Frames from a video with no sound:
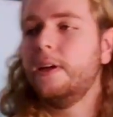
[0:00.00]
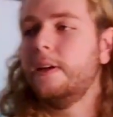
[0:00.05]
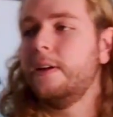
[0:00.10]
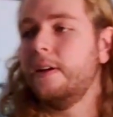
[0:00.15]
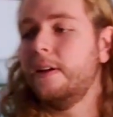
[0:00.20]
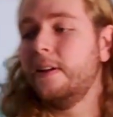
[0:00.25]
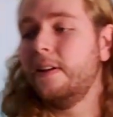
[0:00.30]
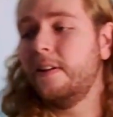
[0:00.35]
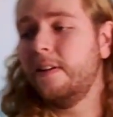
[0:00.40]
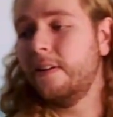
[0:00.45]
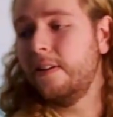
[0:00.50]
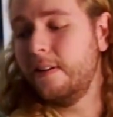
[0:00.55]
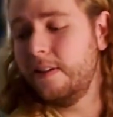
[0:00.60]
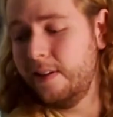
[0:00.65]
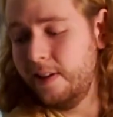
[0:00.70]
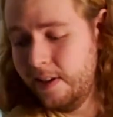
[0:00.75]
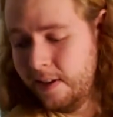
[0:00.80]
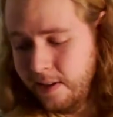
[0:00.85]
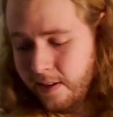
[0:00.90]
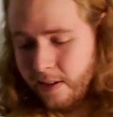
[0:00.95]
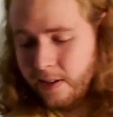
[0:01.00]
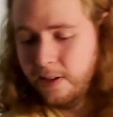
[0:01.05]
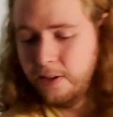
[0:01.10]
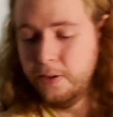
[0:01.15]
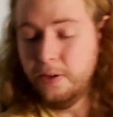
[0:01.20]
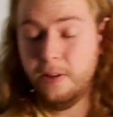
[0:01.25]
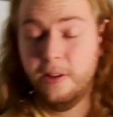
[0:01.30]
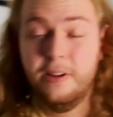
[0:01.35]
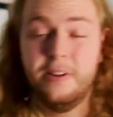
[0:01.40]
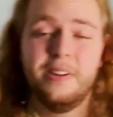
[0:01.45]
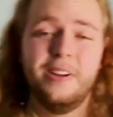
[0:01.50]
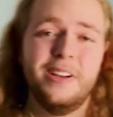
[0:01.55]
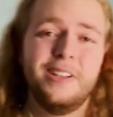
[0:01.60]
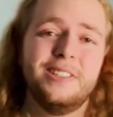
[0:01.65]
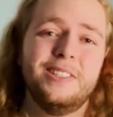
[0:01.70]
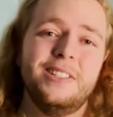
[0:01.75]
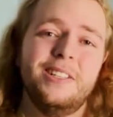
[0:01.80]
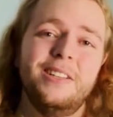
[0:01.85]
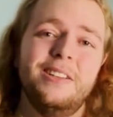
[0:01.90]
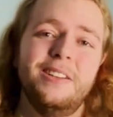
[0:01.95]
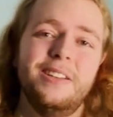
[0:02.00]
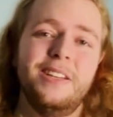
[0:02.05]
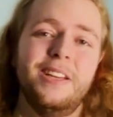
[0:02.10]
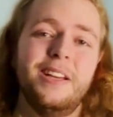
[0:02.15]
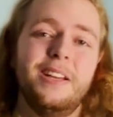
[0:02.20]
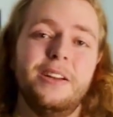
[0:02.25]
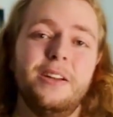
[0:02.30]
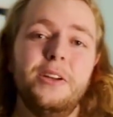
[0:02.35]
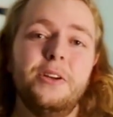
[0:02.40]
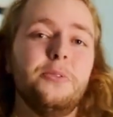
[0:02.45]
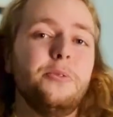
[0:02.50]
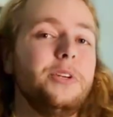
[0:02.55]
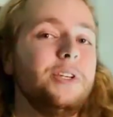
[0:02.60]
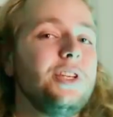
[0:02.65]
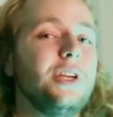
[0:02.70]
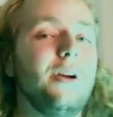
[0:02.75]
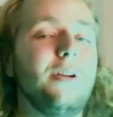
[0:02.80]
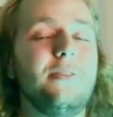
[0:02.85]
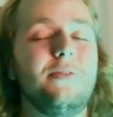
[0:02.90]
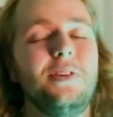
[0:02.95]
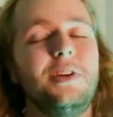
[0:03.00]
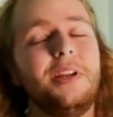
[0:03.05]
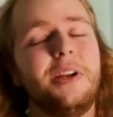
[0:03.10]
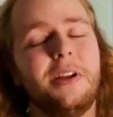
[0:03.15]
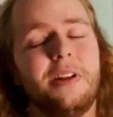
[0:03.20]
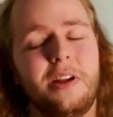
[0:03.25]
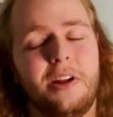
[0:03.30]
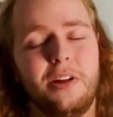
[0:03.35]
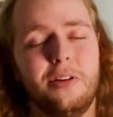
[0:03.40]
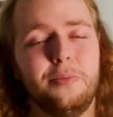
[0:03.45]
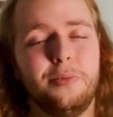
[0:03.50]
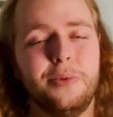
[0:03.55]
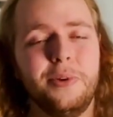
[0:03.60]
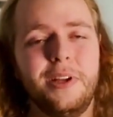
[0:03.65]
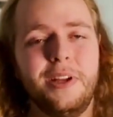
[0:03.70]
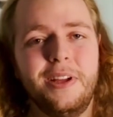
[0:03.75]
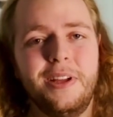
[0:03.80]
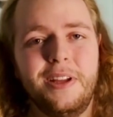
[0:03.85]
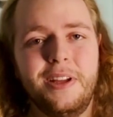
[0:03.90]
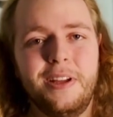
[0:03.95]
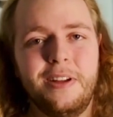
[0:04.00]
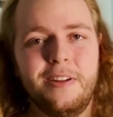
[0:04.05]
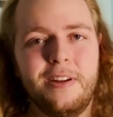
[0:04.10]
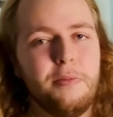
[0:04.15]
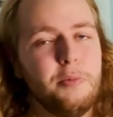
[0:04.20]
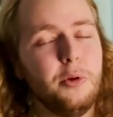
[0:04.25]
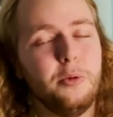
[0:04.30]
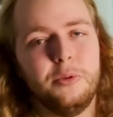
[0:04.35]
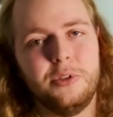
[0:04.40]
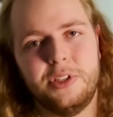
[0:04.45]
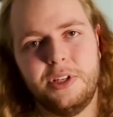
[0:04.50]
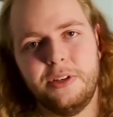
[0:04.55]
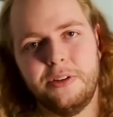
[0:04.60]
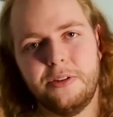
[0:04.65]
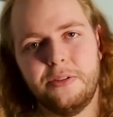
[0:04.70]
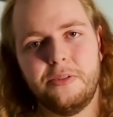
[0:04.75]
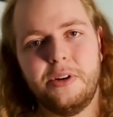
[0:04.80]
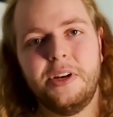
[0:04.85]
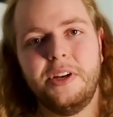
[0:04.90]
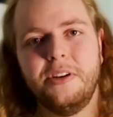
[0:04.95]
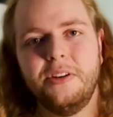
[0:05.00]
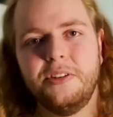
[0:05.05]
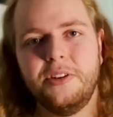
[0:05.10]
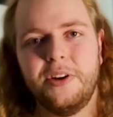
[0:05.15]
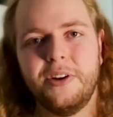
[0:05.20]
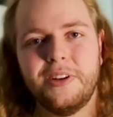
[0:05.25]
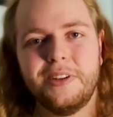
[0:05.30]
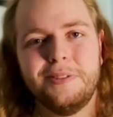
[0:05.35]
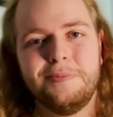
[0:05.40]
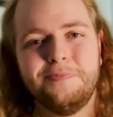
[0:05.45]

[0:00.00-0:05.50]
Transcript: And yeah, good luck, guys. Again, reach out if you need any help. I'm always here and ready to talk.